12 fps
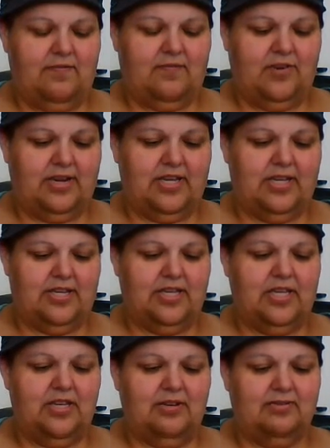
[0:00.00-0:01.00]
freaking
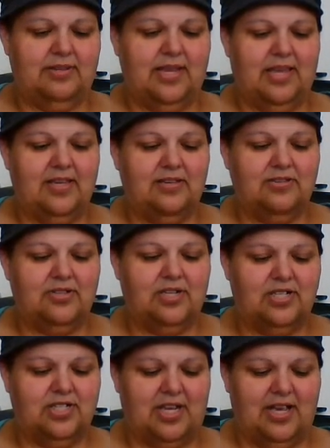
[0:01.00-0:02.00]
cute. Thank you,
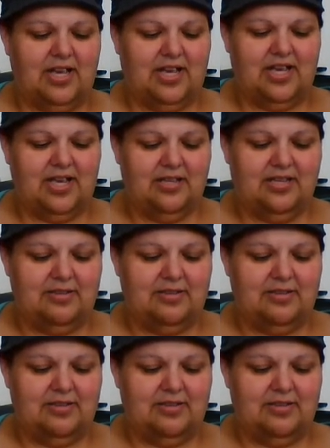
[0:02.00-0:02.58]
Trisha.